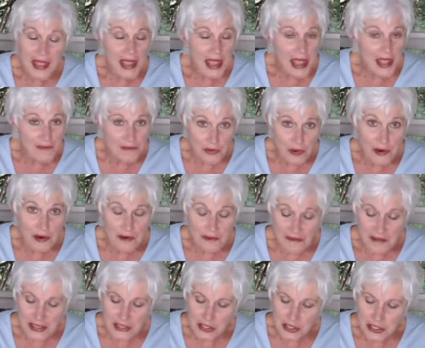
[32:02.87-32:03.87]
If you're a
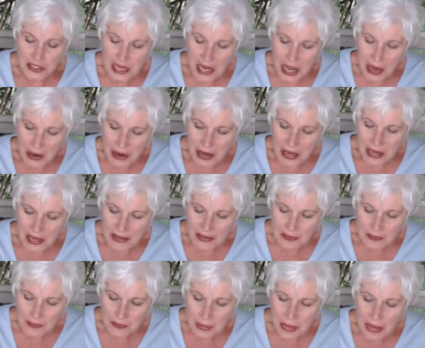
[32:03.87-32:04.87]

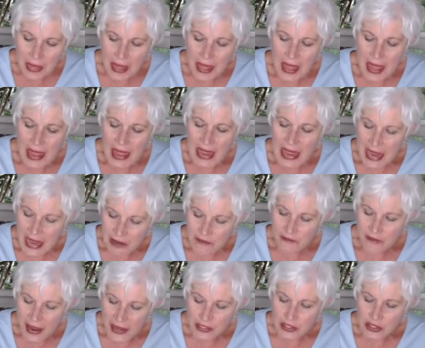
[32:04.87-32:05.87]
vegetarian, eat
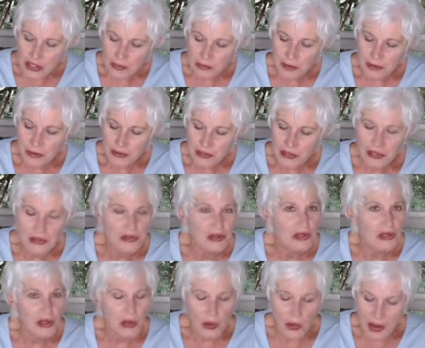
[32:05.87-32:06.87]
vegetables to the
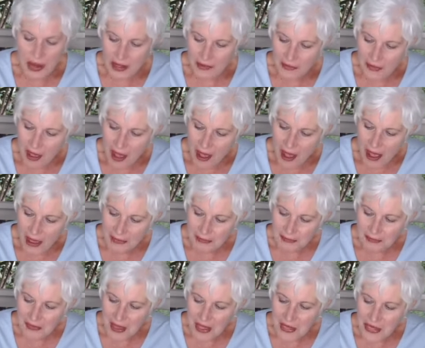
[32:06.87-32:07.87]
glory of God
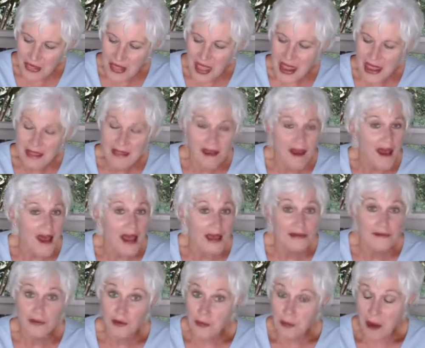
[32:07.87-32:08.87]
and thank God
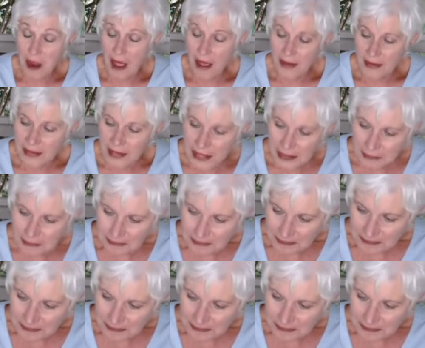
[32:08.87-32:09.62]
for broccoli.